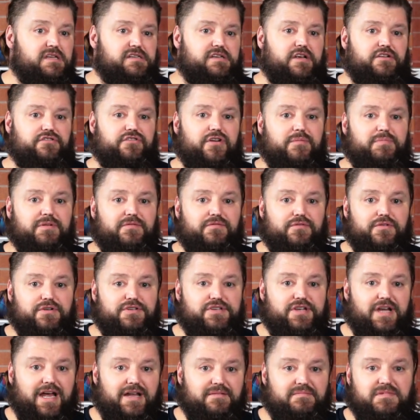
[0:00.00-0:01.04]
so drop in for a
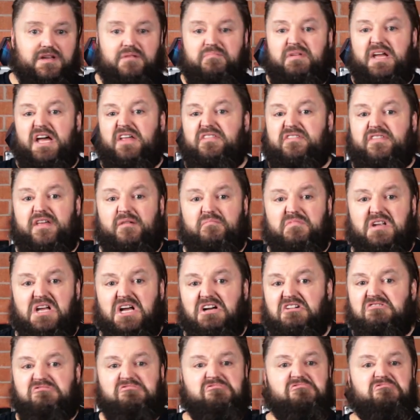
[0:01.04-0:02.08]
chat about
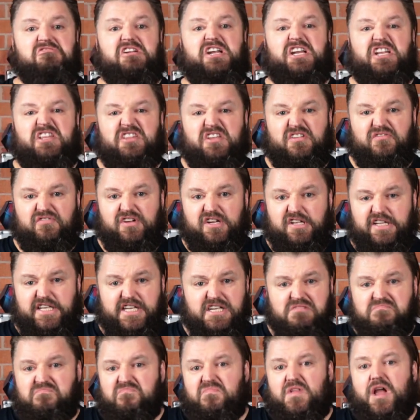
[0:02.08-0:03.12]
thumbnails or anything
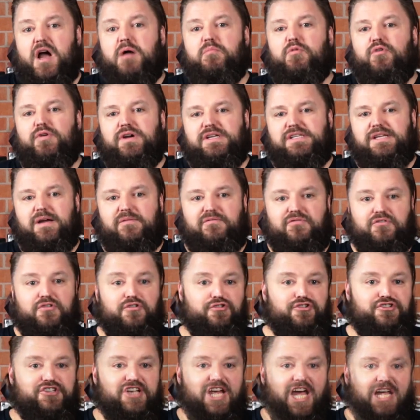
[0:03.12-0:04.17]
really. I'm always up for a
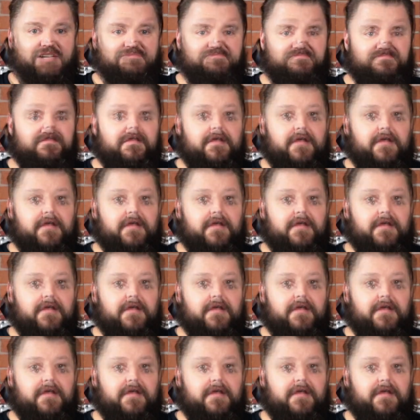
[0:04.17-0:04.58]
good chat.